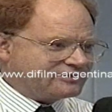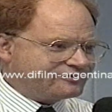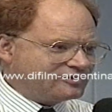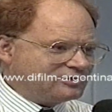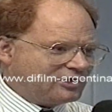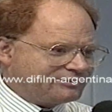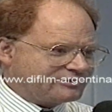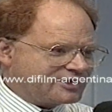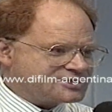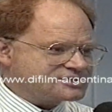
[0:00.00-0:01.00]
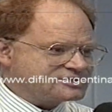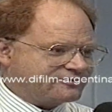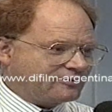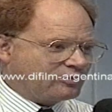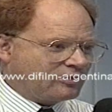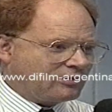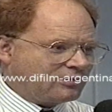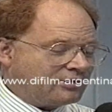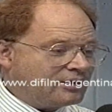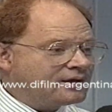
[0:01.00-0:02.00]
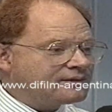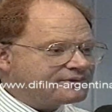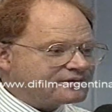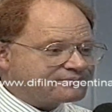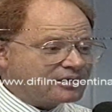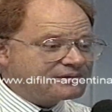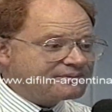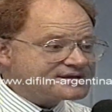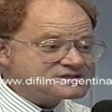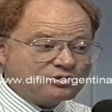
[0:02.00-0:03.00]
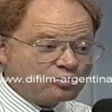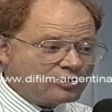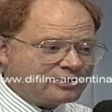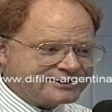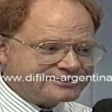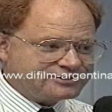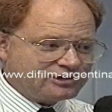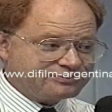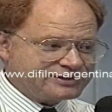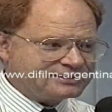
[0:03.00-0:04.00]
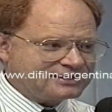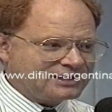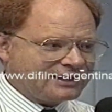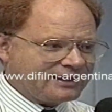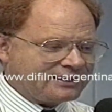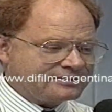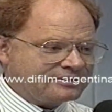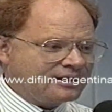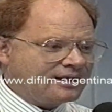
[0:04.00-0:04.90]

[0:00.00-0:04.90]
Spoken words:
full operations for war, but the problem is the war had not been declared,